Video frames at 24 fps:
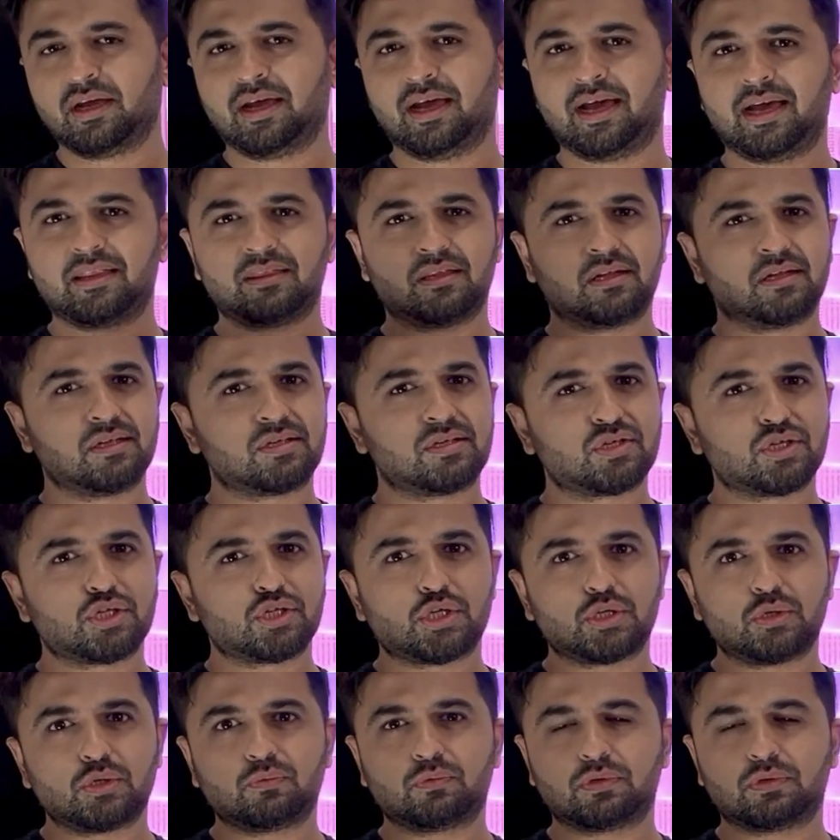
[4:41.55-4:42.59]
and the
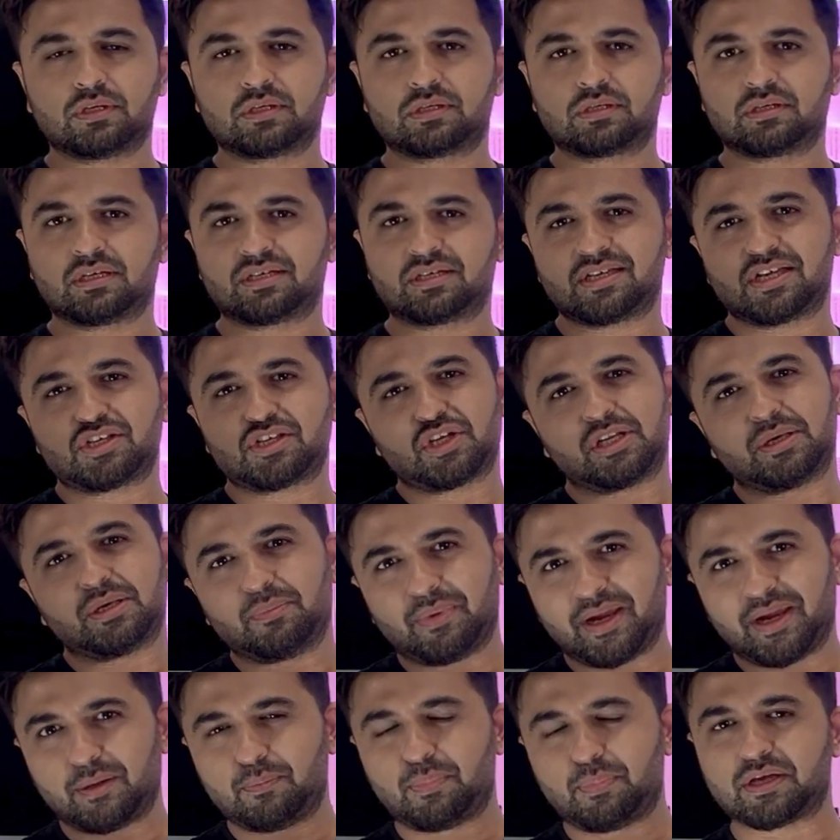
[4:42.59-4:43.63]
decision was essentially
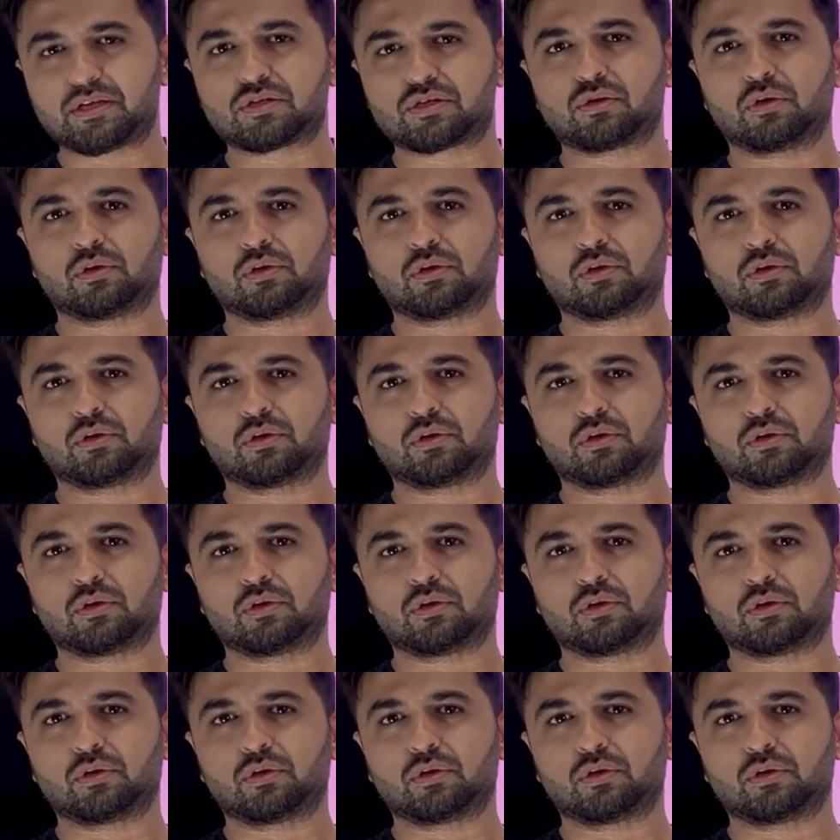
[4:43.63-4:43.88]
made based